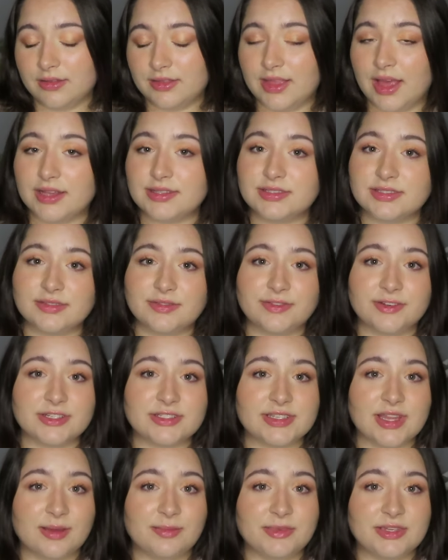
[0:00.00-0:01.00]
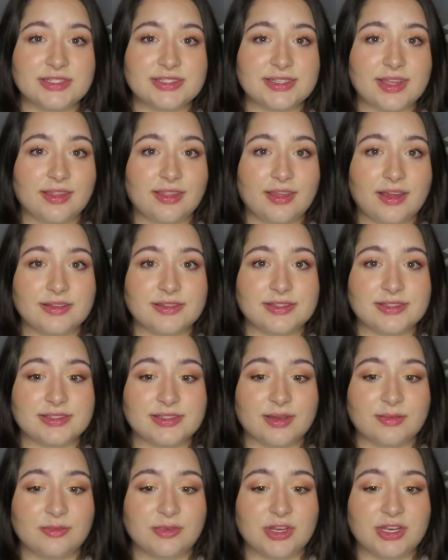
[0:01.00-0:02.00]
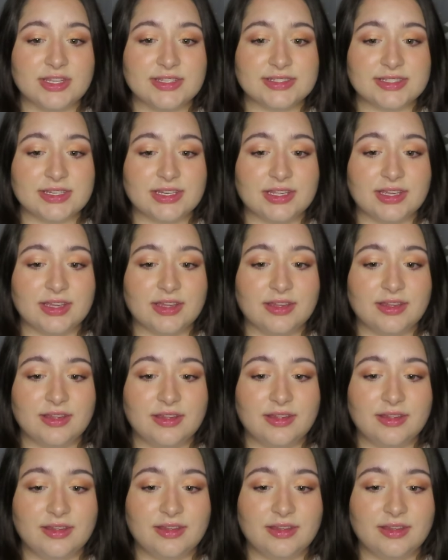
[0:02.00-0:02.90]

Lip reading: That's the first time you said that to someone, isn't it?